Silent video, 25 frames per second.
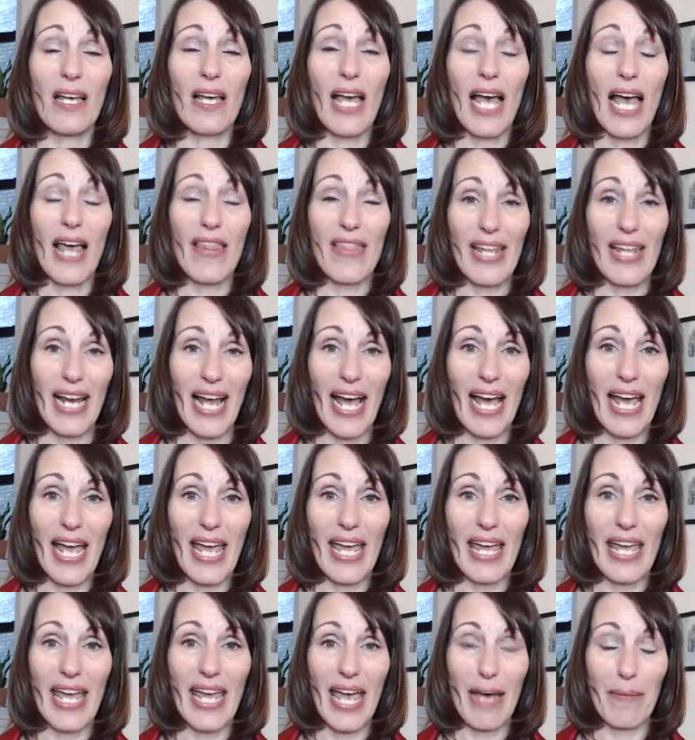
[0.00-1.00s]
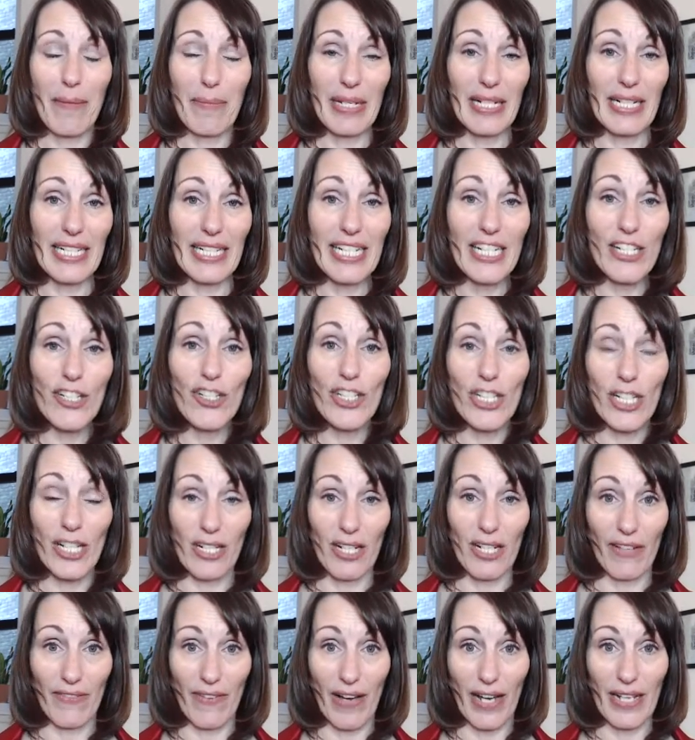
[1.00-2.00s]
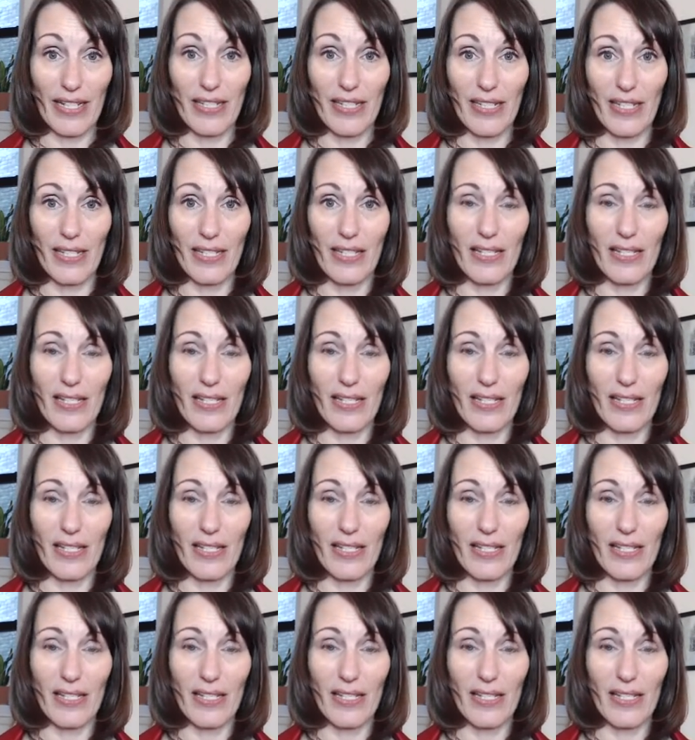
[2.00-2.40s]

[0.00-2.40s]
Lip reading: and that I am an initiate of Isis,